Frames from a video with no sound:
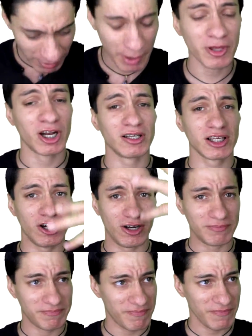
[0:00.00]
Maybe it'll, you
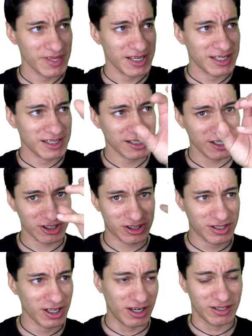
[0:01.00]
know, little,
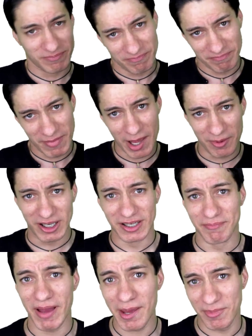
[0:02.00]
you know, maybe,
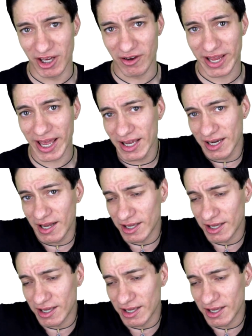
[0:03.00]
okay? You